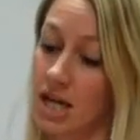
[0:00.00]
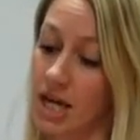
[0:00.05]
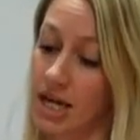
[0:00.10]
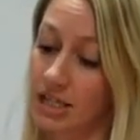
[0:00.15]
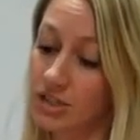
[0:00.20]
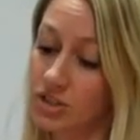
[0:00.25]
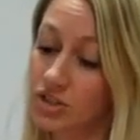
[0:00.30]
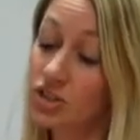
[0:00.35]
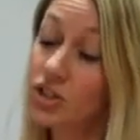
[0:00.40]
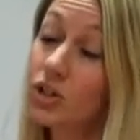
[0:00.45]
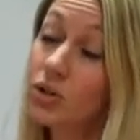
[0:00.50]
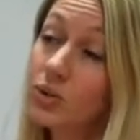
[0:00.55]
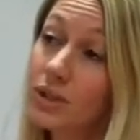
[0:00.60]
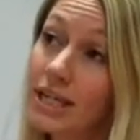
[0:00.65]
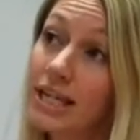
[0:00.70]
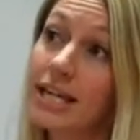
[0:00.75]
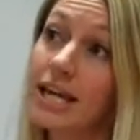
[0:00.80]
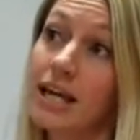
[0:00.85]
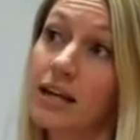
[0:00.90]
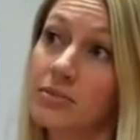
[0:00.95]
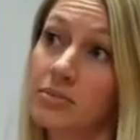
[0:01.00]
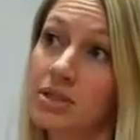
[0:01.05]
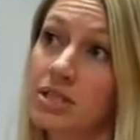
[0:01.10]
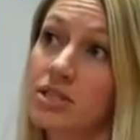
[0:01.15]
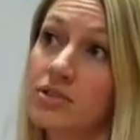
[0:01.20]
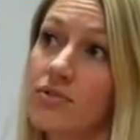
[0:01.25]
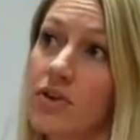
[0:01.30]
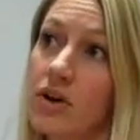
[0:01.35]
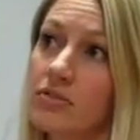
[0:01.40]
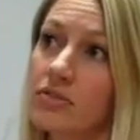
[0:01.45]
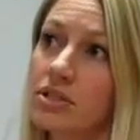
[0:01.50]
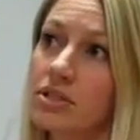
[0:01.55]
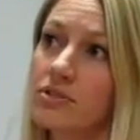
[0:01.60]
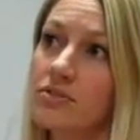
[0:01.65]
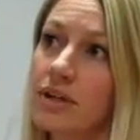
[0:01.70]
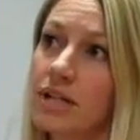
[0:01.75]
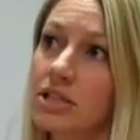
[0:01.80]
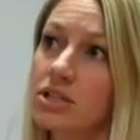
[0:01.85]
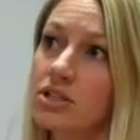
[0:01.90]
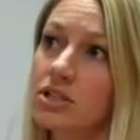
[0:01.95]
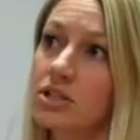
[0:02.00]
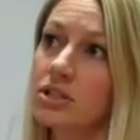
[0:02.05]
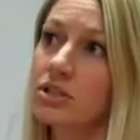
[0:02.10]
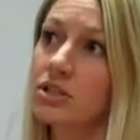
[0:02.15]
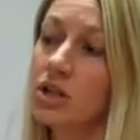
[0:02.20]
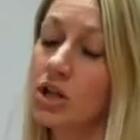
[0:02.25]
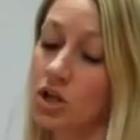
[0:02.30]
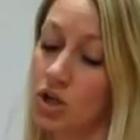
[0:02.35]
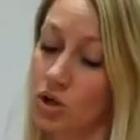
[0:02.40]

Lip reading: And two key elements of our intervention